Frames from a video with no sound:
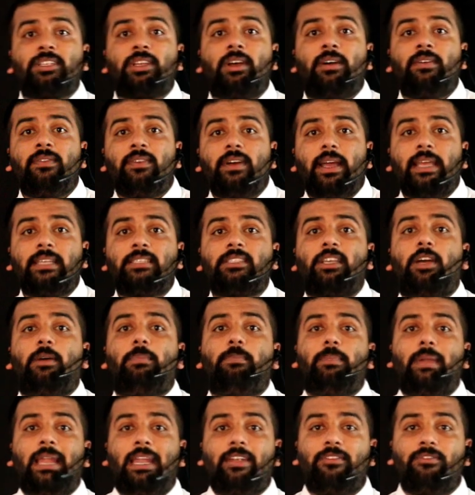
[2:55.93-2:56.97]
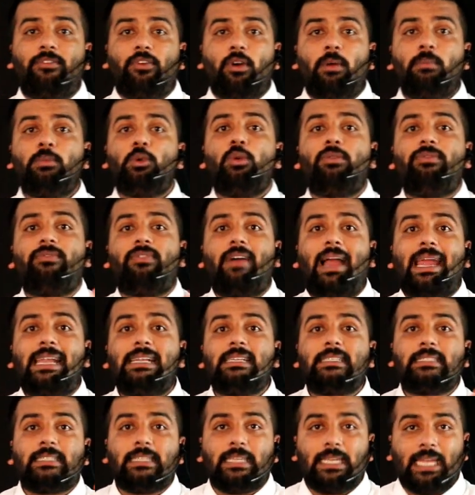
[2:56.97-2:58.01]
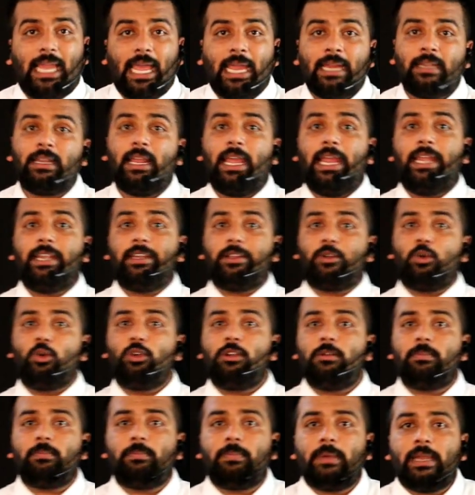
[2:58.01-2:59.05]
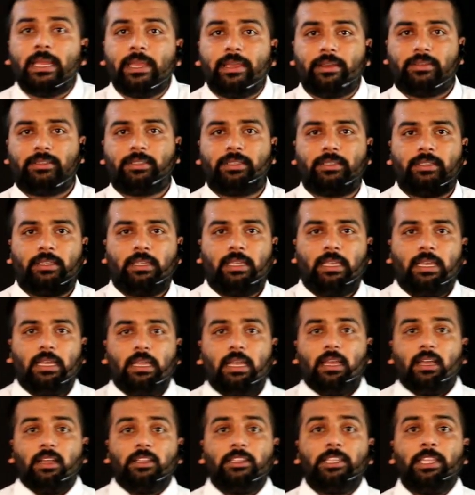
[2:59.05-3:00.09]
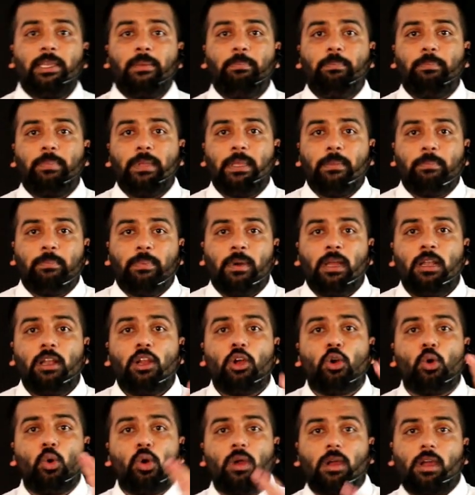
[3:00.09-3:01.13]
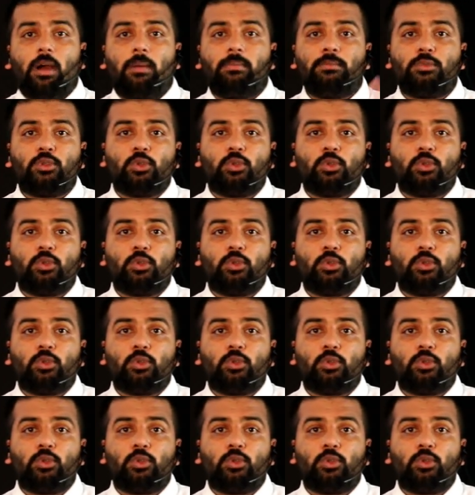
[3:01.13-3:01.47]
serve as a platform to find, select and good players. The people who come